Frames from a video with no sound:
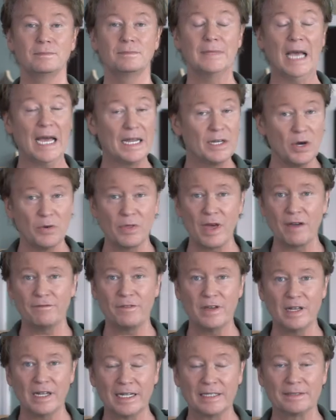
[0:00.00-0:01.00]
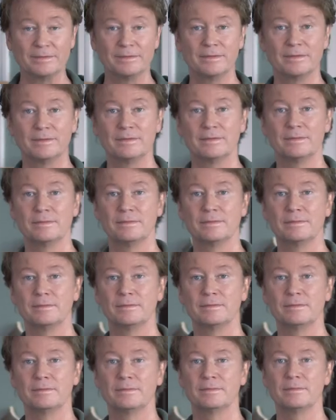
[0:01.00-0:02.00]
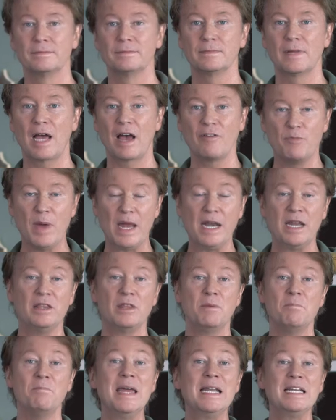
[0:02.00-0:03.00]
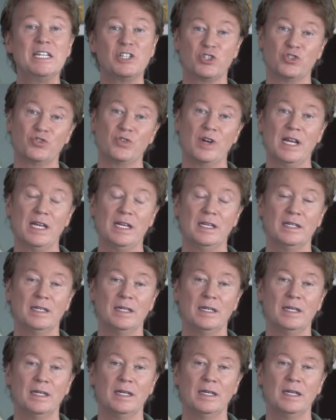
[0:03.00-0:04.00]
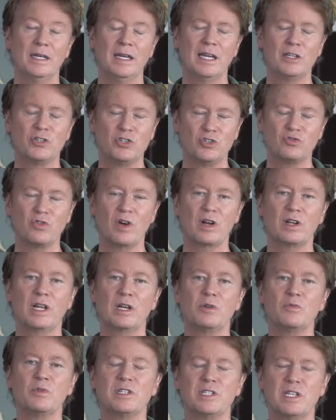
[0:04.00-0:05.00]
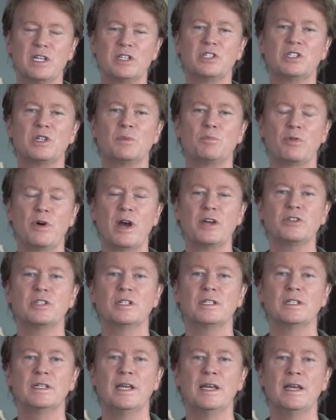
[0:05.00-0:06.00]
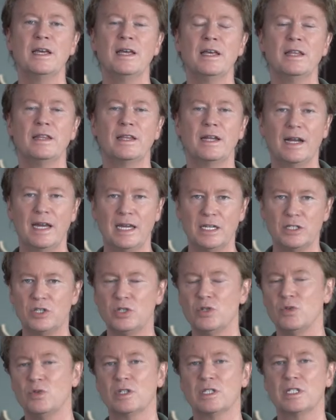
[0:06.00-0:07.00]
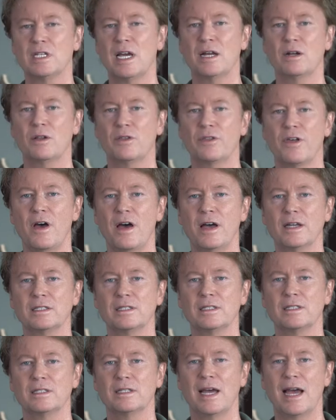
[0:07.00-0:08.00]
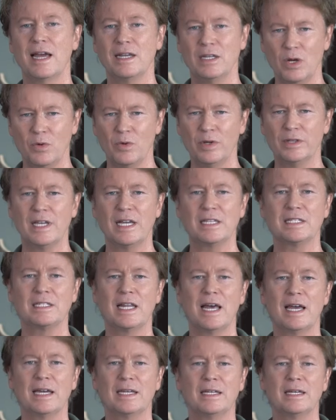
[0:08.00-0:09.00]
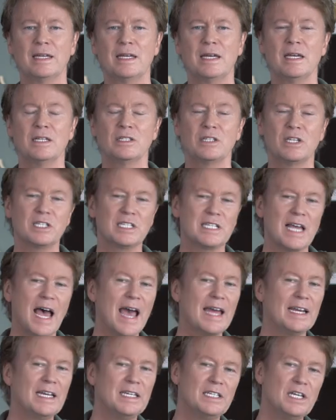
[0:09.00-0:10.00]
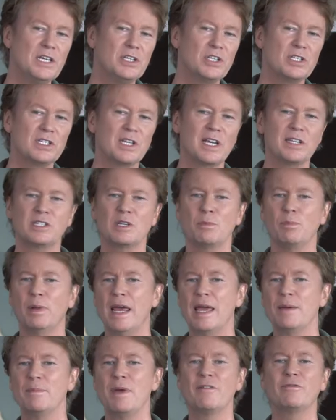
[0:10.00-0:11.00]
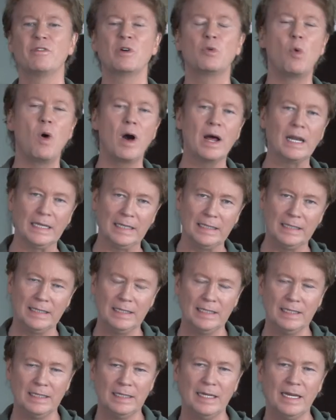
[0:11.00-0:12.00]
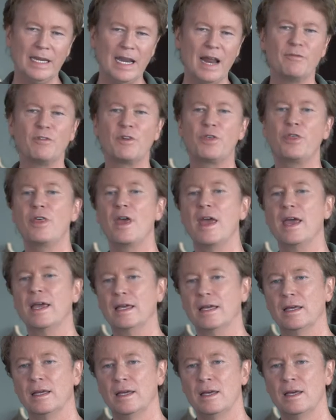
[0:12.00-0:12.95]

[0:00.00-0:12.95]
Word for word: I know that feeling. I've been in the ministry and struggling with such depression that I had suicidal thoughts. I know what that's like. Society teaches us to blame everyone and everything.